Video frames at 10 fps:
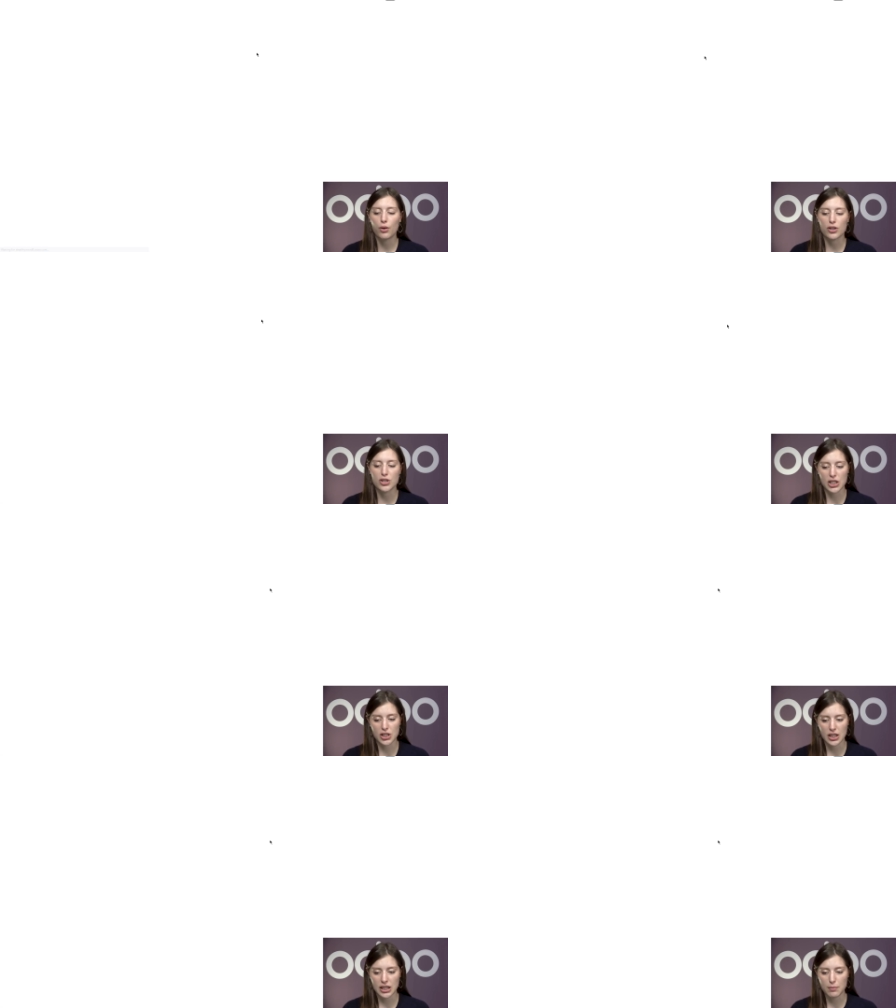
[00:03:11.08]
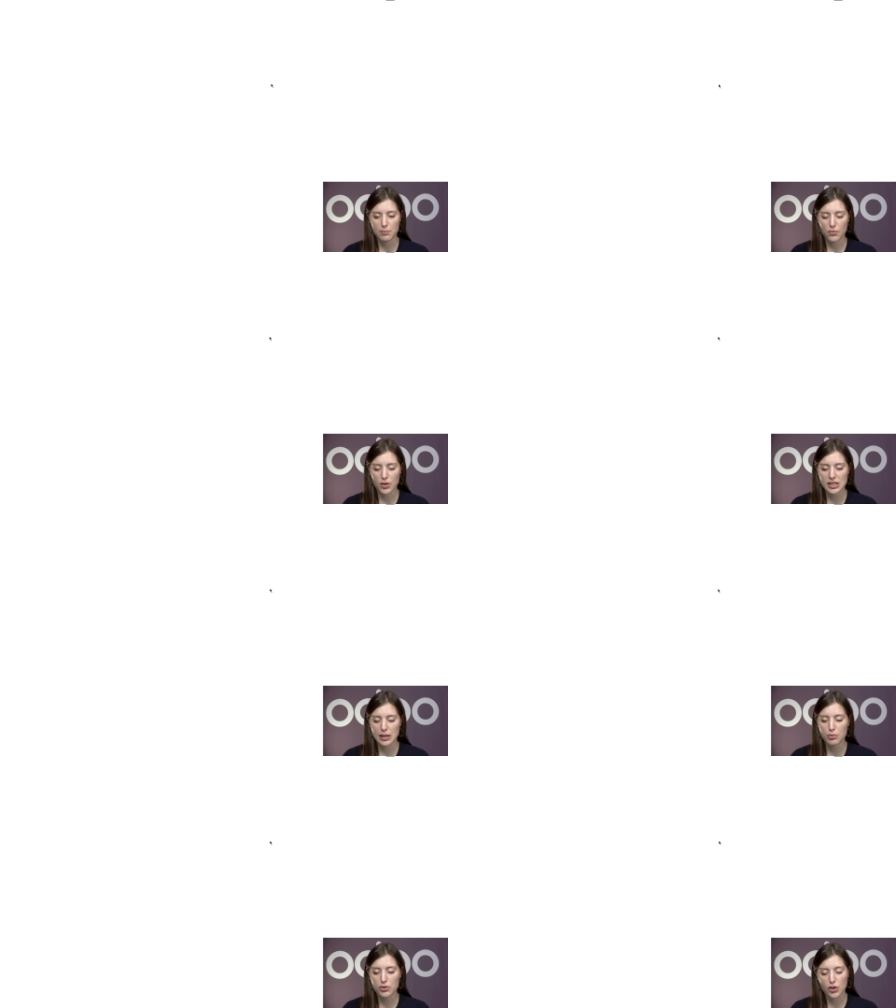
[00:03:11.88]
were changing themes, for
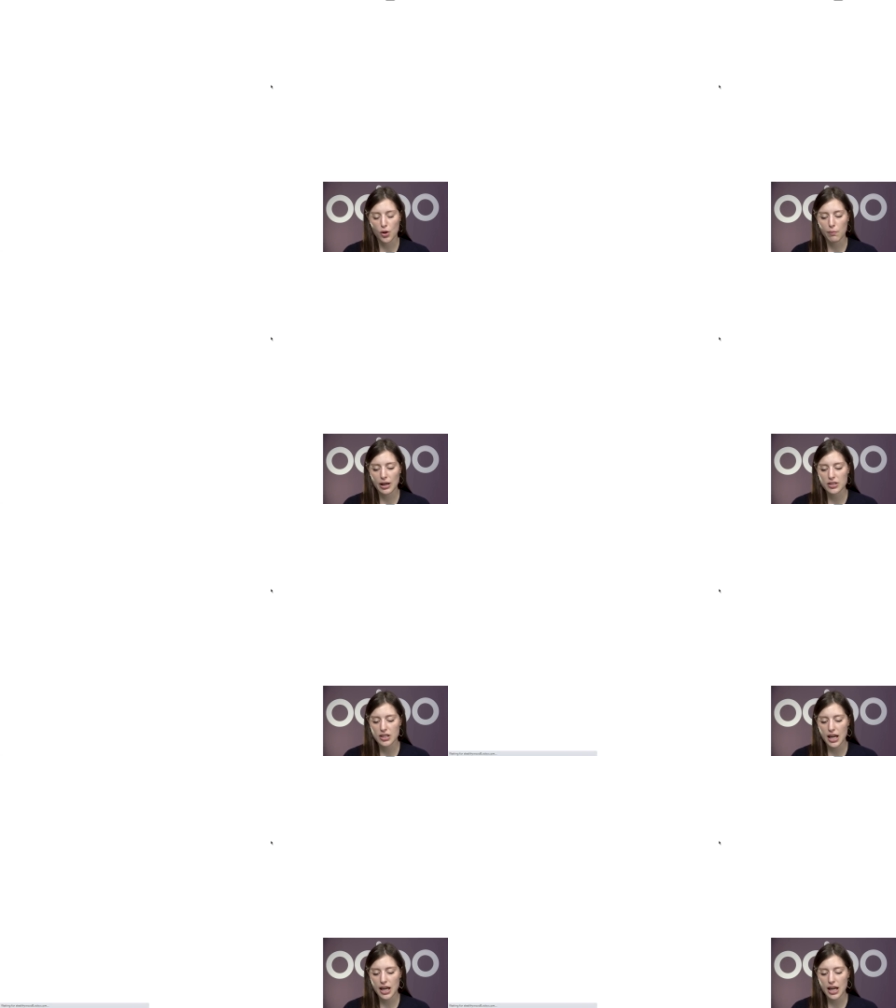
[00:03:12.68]
example, to go back to